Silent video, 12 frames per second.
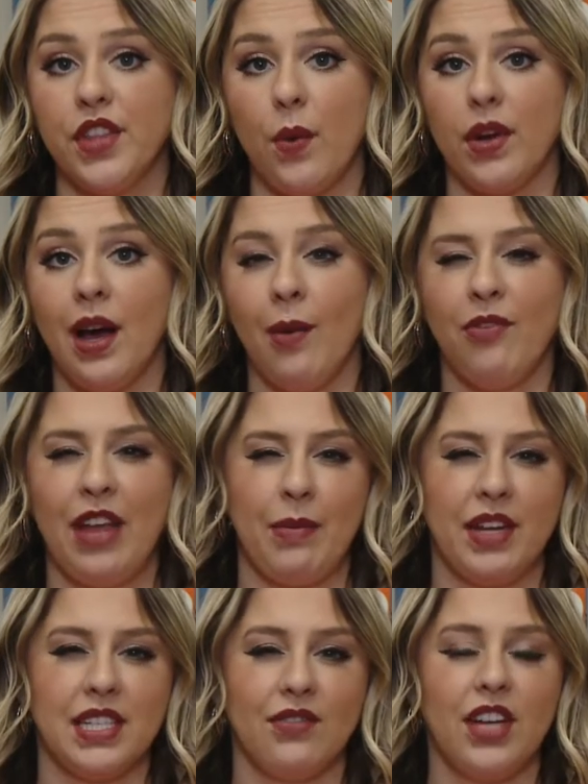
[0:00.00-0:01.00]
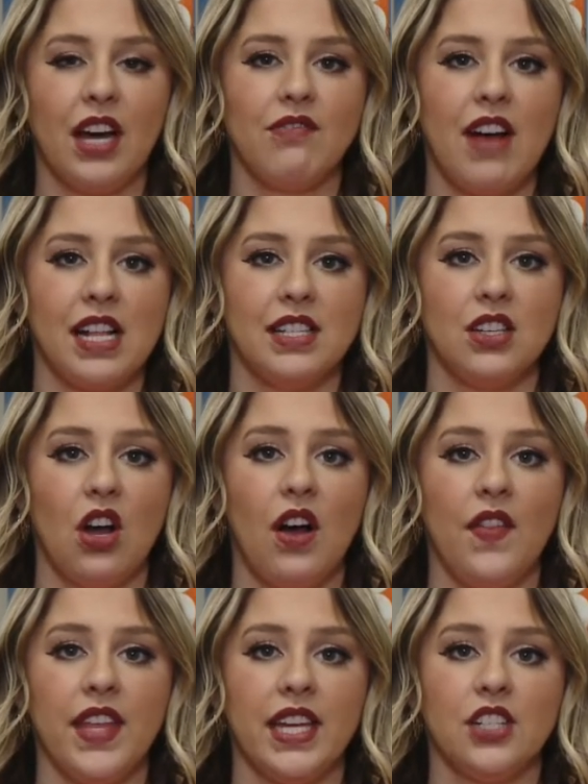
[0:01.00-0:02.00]
that would help families of gun violence
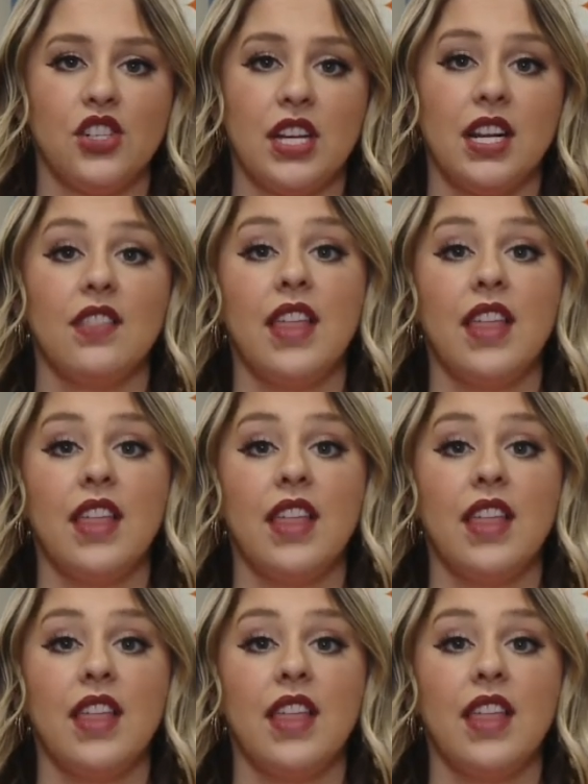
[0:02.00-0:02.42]
on the agenda.